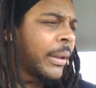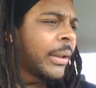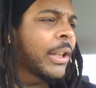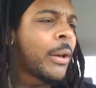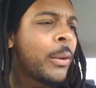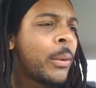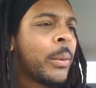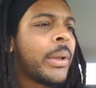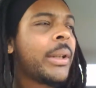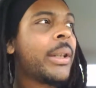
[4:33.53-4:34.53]
So
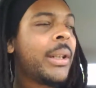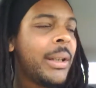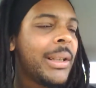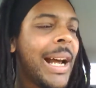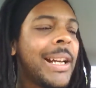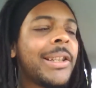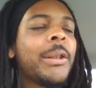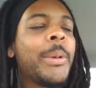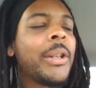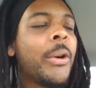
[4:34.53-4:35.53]
that is
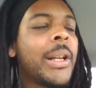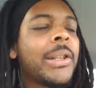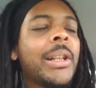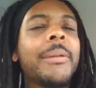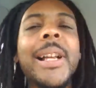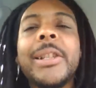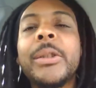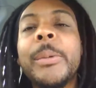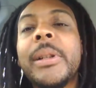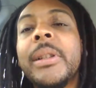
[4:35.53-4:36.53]
the retarded stuff. That's
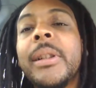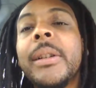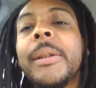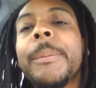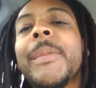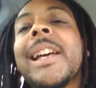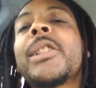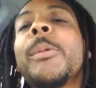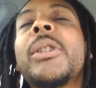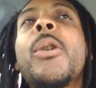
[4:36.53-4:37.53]

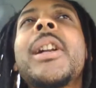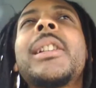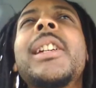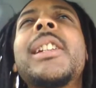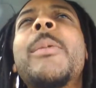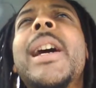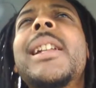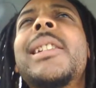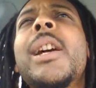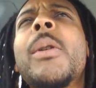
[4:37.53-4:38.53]
the retarded thing that we got
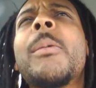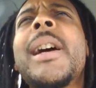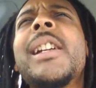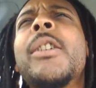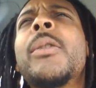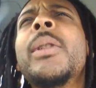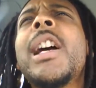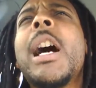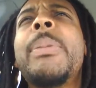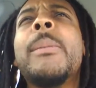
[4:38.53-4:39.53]
to deal with right now.
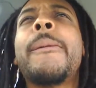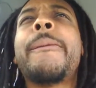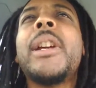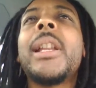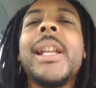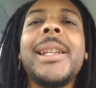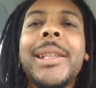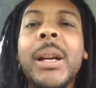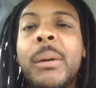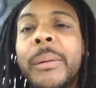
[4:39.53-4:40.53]
How people feeling
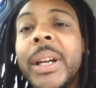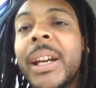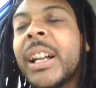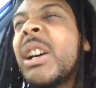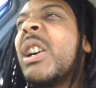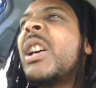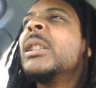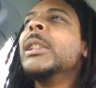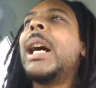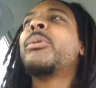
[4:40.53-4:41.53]
themselves and
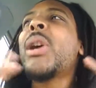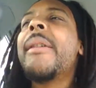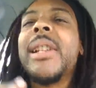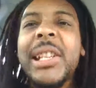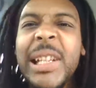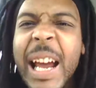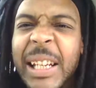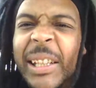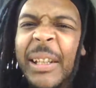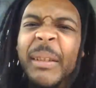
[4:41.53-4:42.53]
I'm driving this
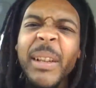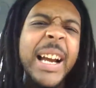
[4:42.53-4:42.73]
nice.